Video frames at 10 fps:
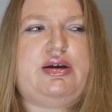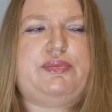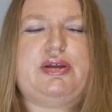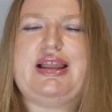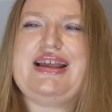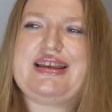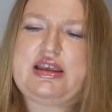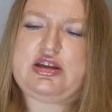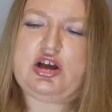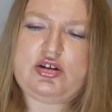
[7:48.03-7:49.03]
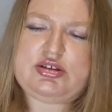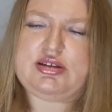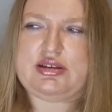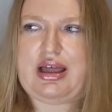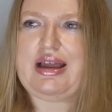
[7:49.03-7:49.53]
Lilac-y, not
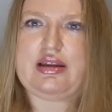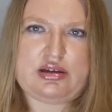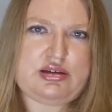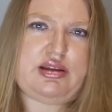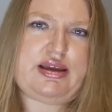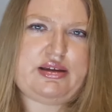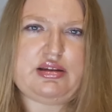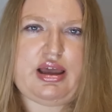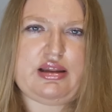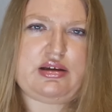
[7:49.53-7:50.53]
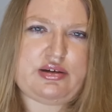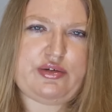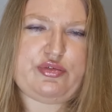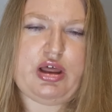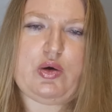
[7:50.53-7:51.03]
lilac like lilac
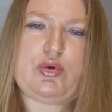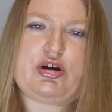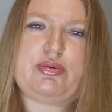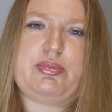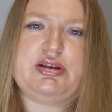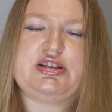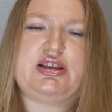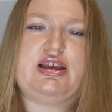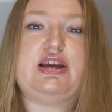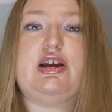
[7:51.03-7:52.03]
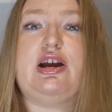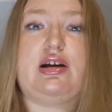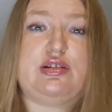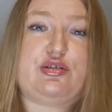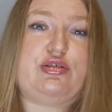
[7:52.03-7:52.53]
flower, but like a
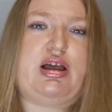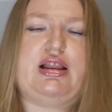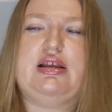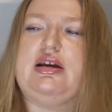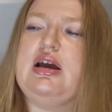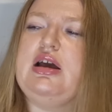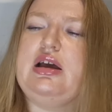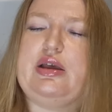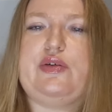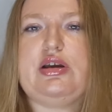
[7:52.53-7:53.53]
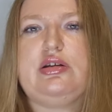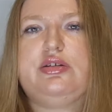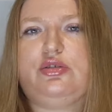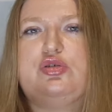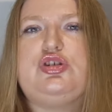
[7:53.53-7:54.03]
color lilac. If I can
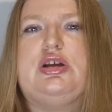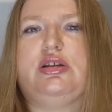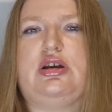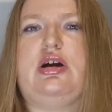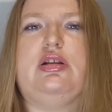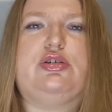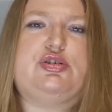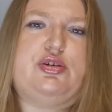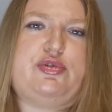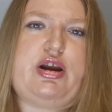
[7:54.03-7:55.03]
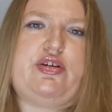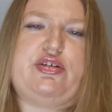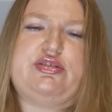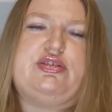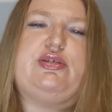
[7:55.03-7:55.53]
associate a color to a
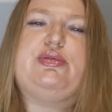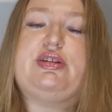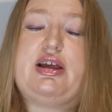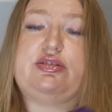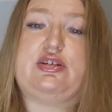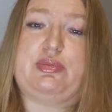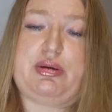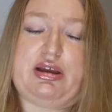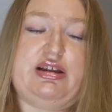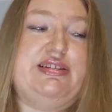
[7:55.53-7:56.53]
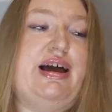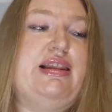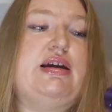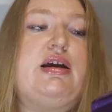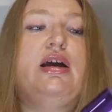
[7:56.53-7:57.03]
fragrance, so that's gonna be a
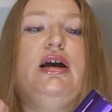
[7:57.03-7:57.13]
lilac.